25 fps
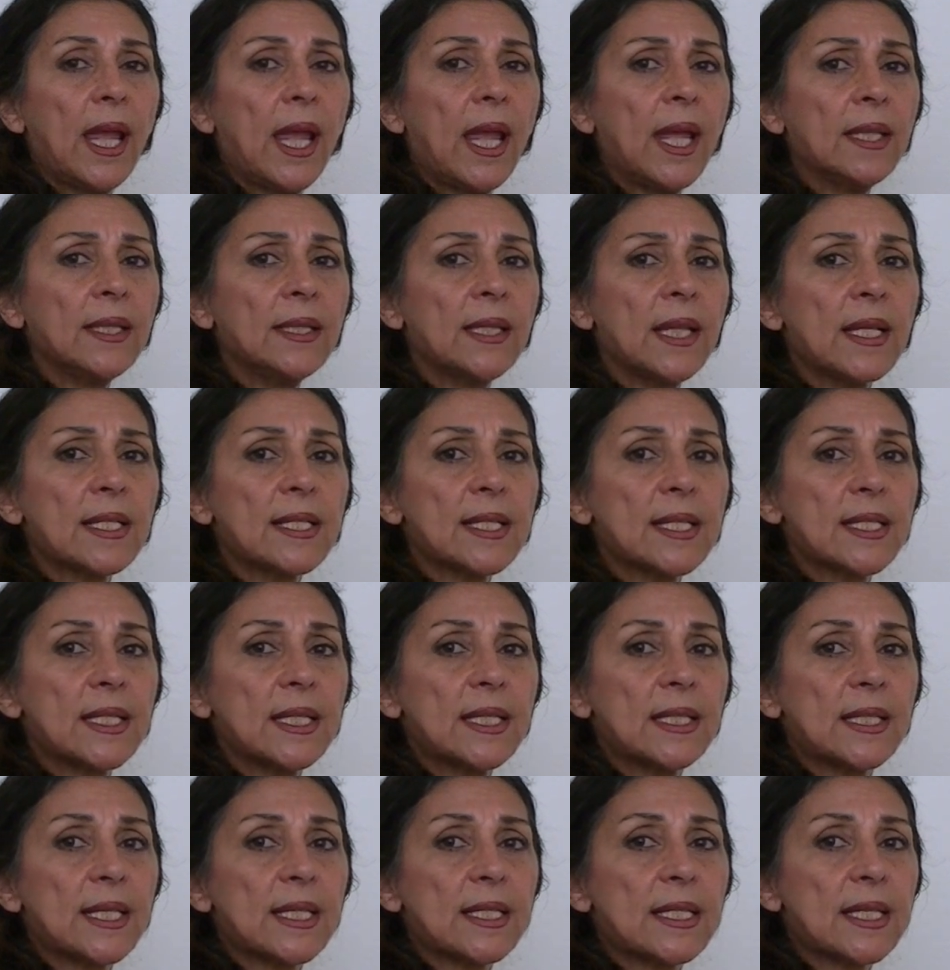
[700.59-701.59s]
endless
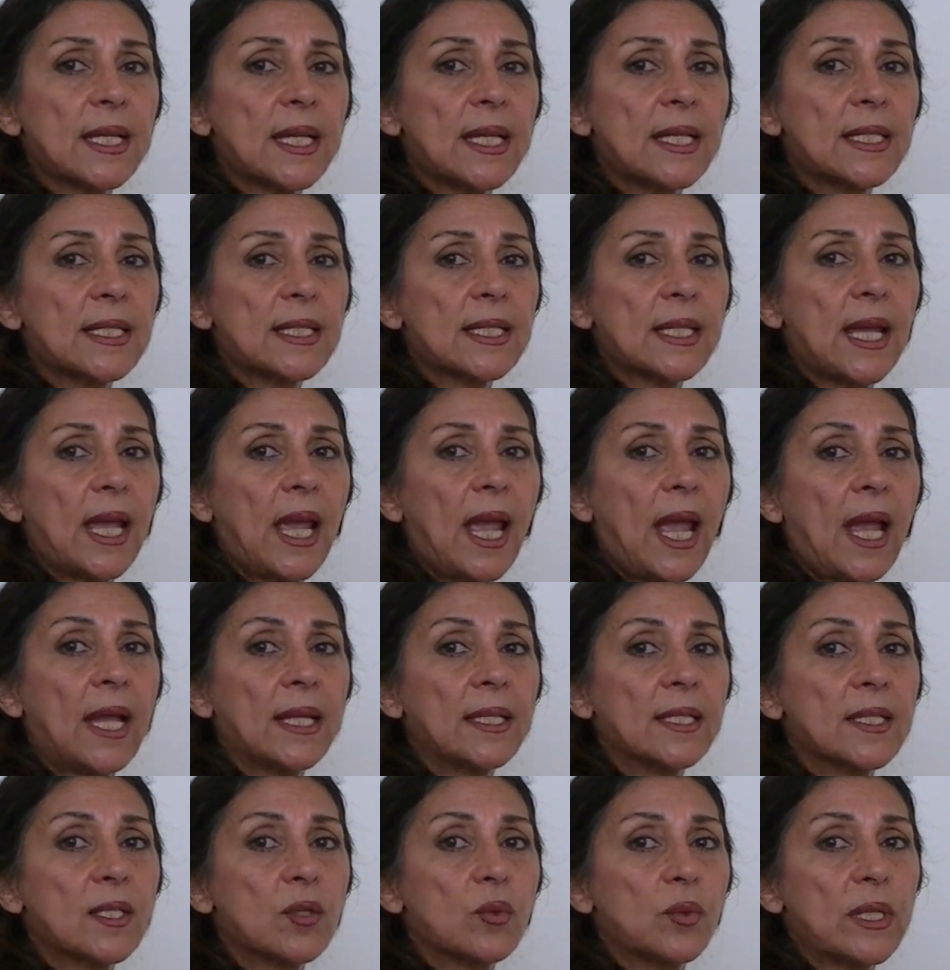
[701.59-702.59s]
sicknesses,
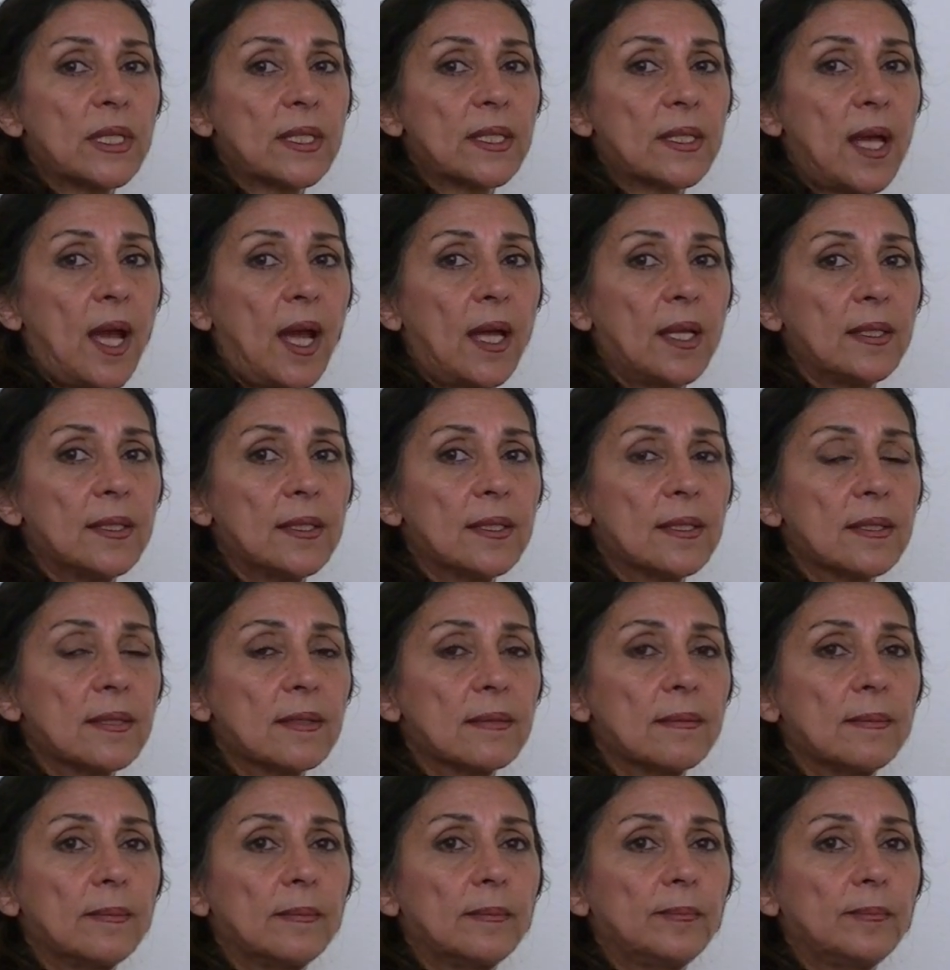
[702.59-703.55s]
and suicides.